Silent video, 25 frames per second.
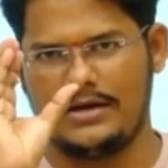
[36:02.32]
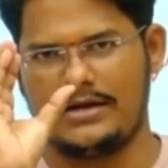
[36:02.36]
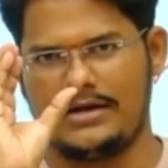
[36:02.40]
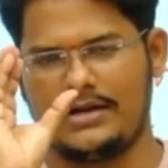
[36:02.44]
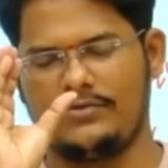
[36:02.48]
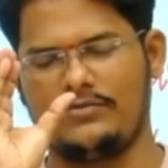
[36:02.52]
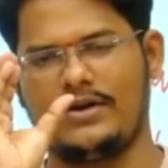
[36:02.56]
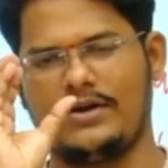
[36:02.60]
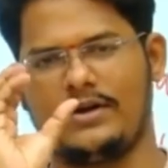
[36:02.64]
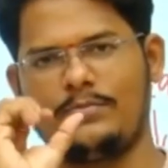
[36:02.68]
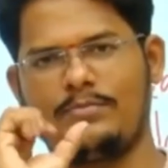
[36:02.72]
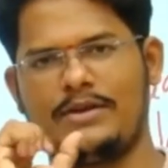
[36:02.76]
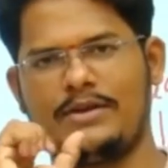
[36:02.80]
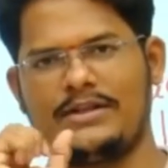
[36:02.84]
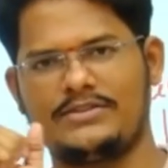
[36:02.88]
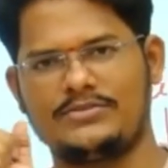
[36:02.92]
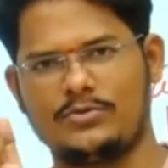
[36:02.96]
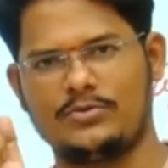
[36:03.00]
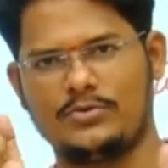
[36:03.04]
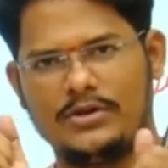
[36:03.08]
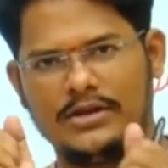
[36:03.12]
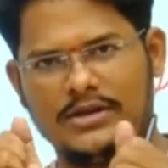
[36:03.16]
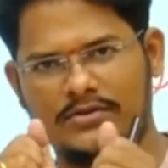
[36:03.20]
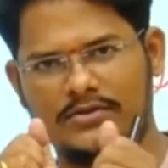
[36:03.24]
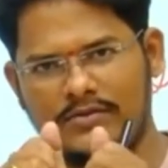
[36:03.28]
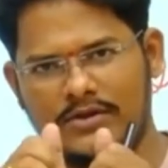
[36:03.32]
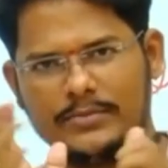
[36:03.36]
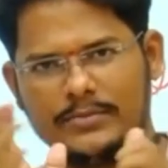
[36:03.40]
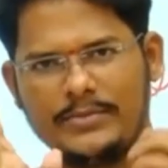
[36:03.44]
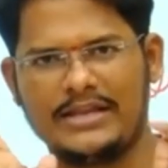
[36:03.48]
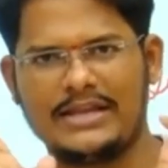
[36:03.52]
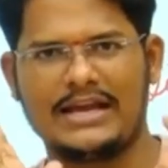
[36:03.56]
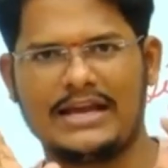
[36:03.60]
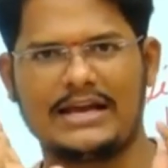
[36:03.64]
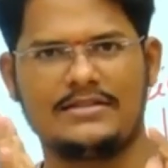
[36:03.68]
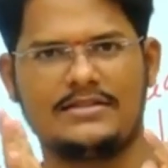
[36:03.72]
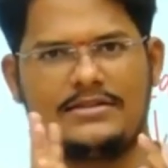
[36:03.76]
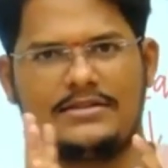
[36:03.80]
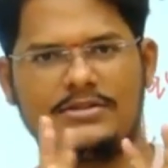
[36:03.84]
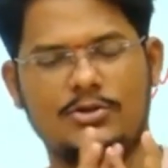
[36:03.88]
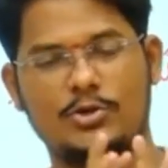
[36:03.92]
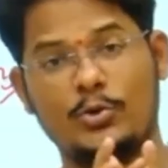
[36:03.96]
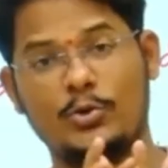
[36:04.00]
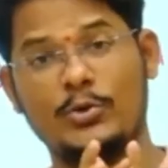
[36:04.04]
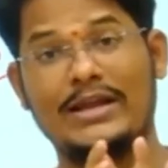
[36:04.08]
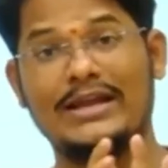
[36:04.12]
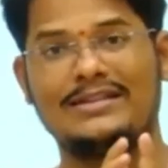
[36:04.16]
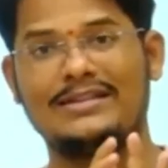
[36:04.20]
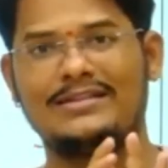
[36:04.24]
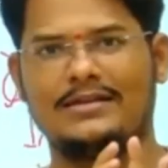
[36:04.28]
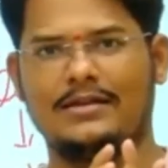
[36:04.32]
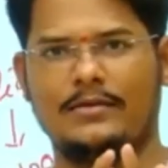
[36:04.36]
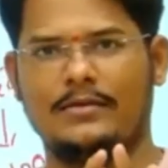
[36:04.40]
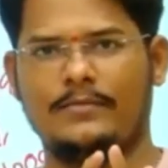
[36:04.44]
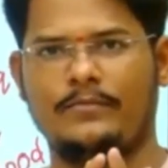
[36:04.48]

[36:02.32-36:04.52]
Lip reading: a one place only it will be gathered together,